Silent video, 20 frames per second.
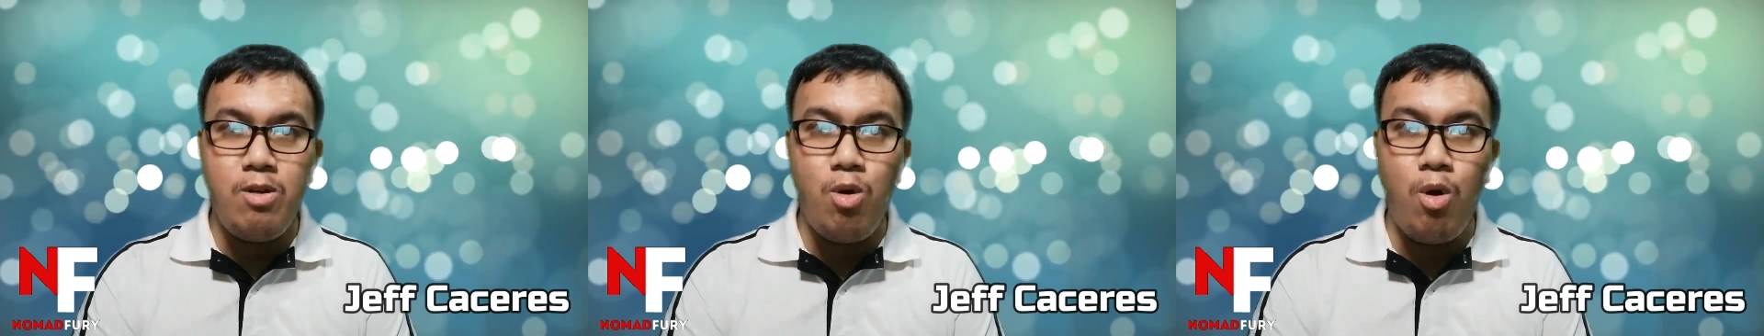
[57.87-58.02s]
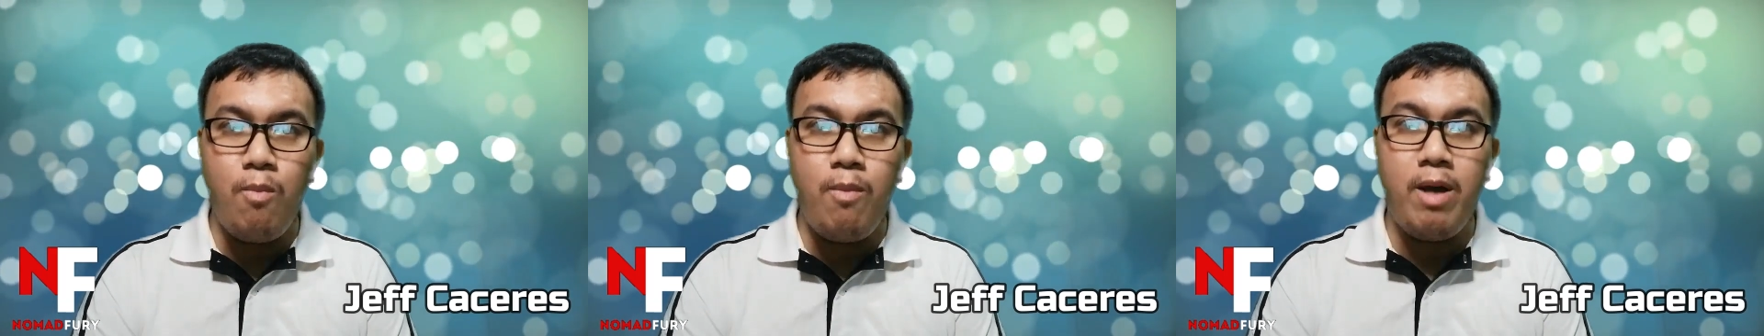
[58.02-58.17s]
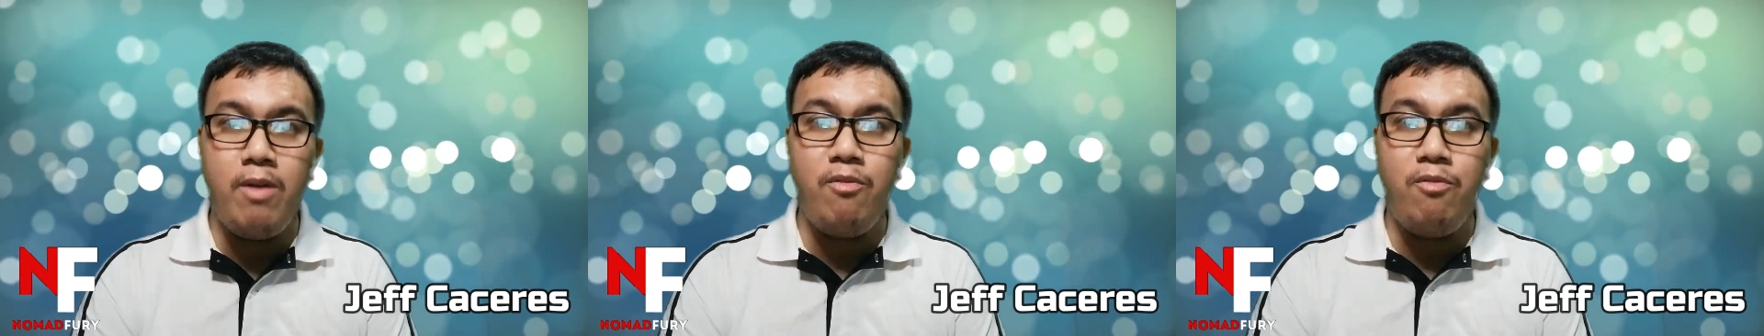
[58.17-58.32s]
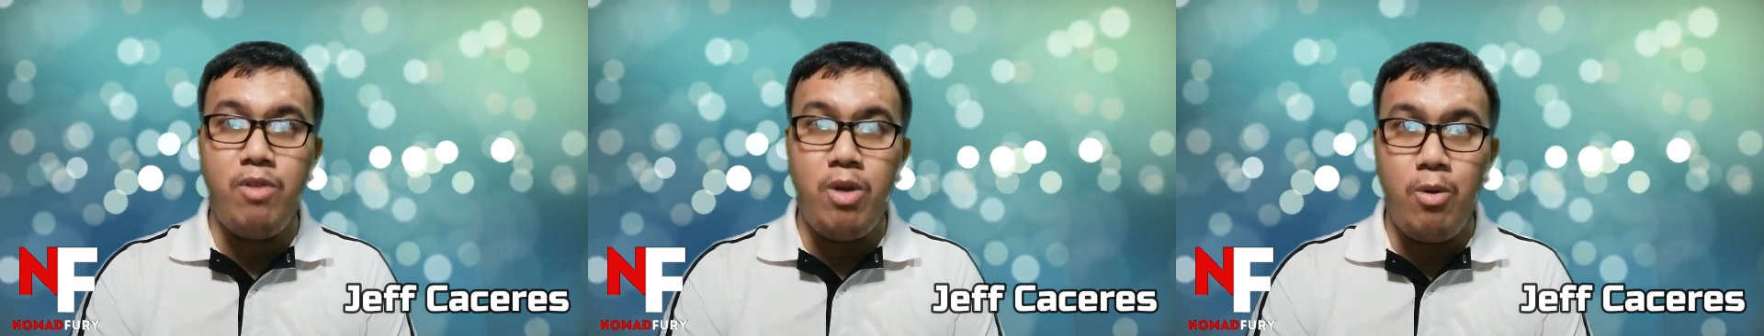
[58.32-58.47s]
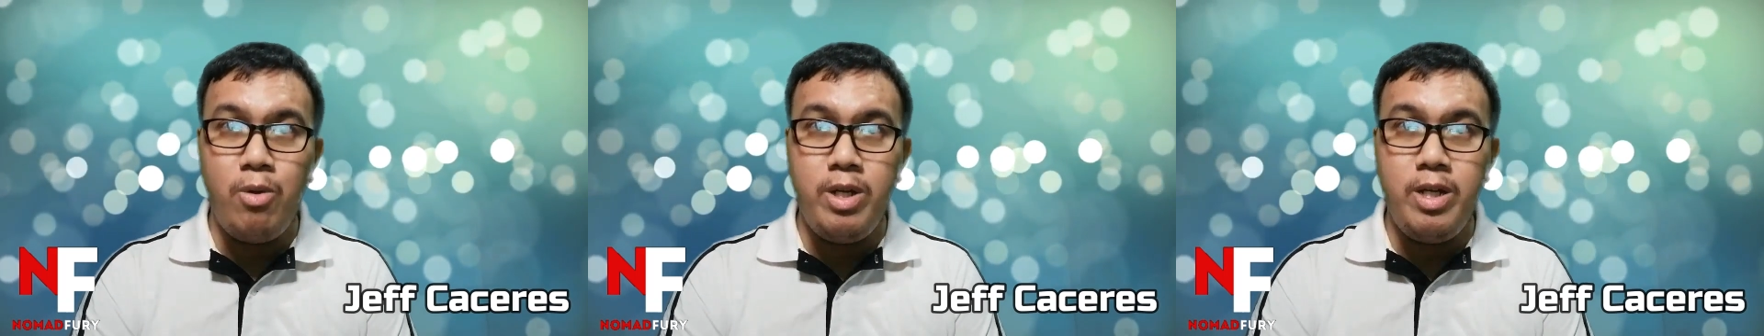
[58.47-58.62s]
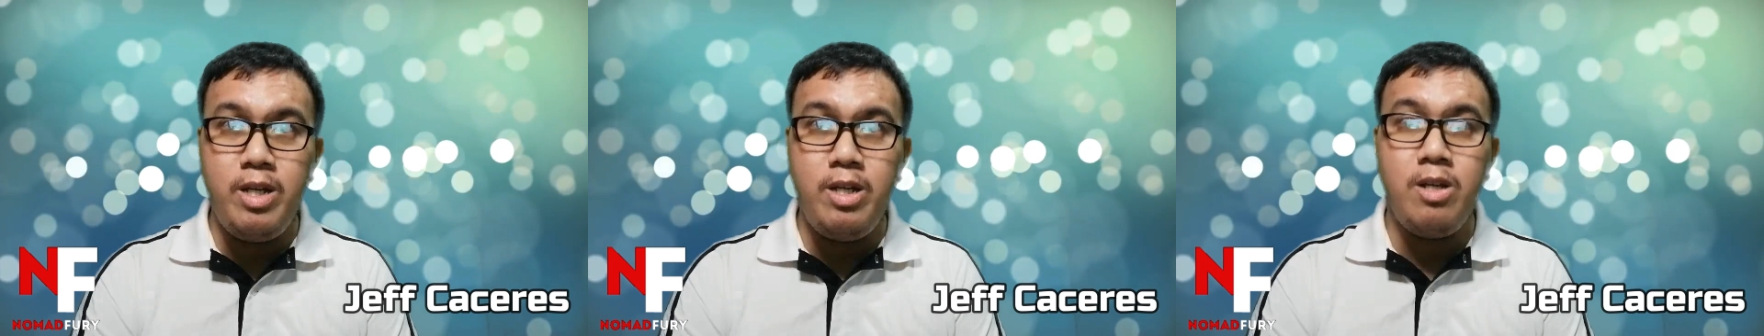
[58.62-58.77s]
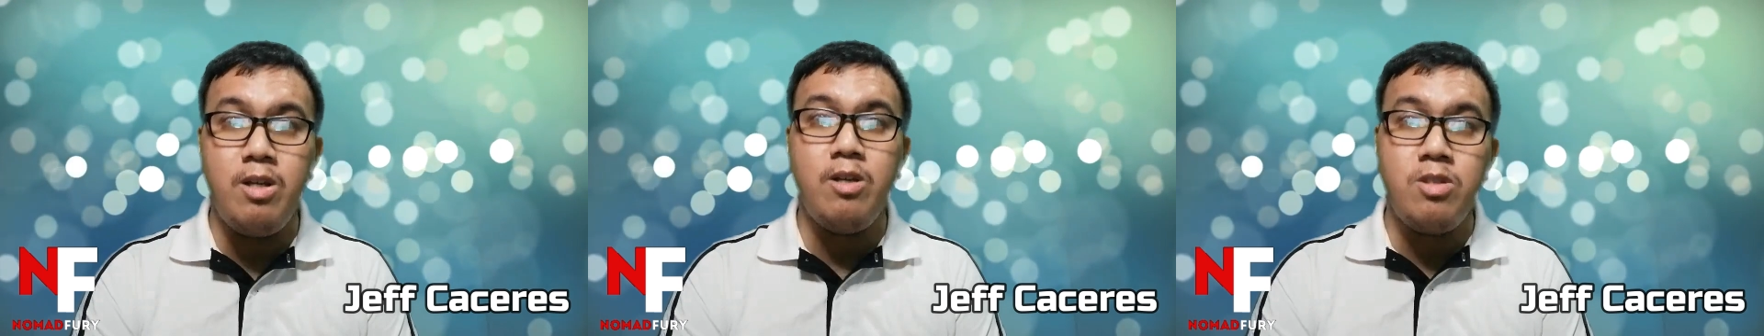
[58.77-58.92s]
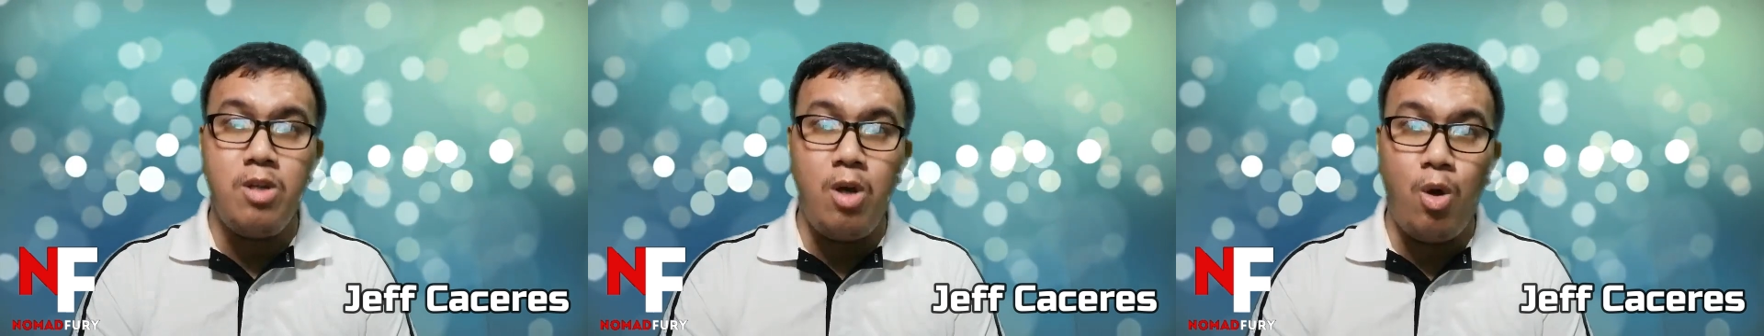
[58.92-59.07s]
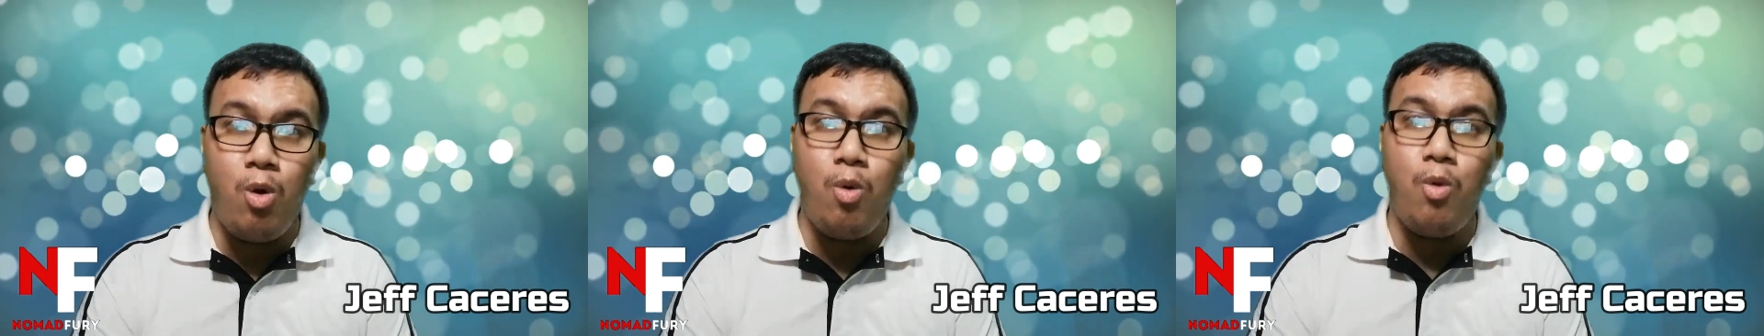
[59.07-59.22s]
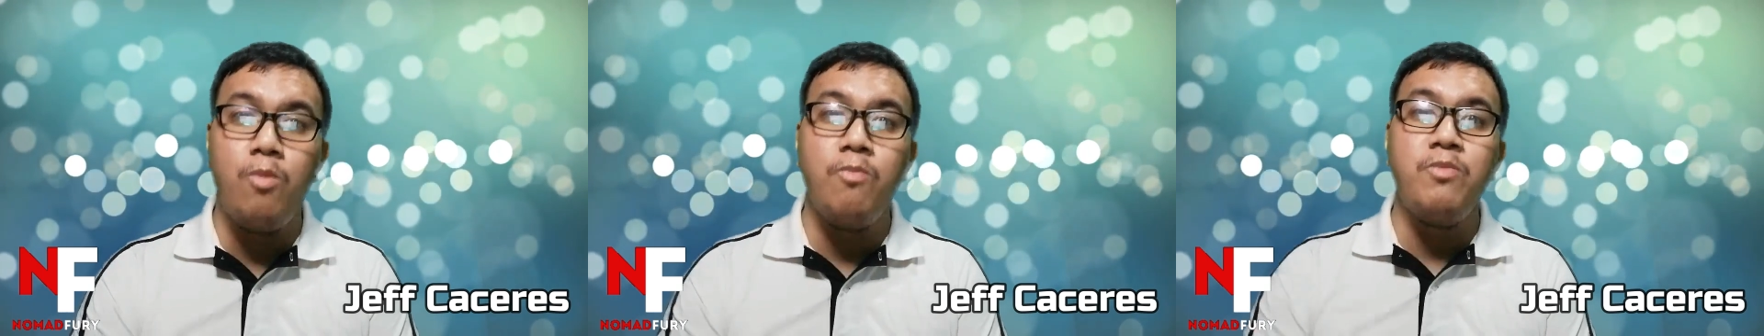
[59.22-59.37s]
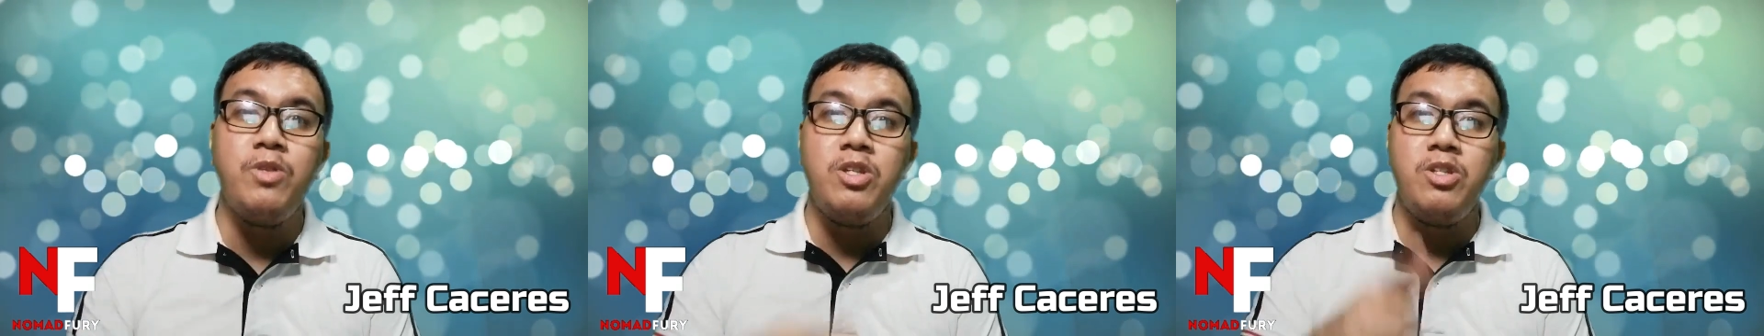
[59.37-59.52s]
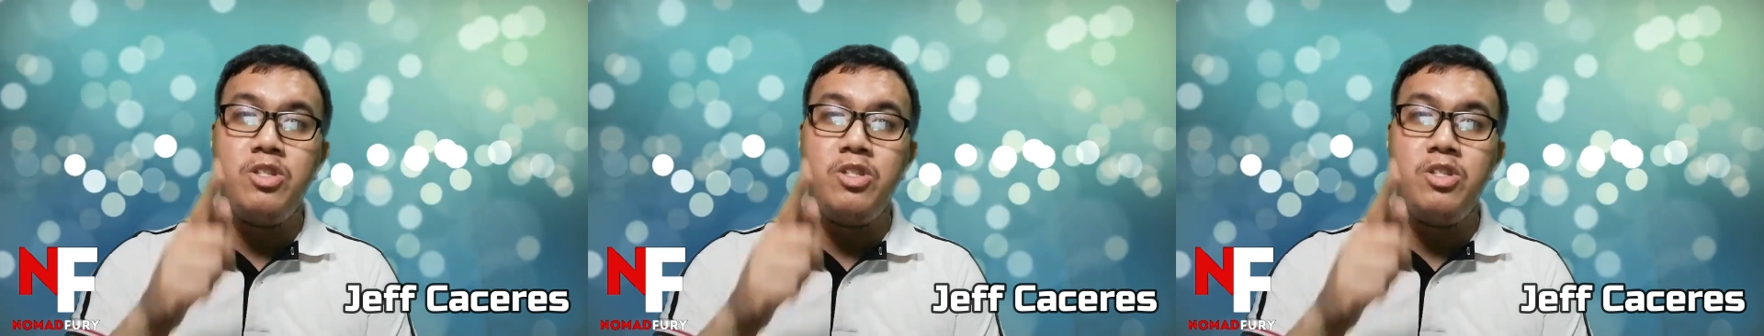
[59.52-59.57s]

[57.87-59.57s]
Nomad Fury, so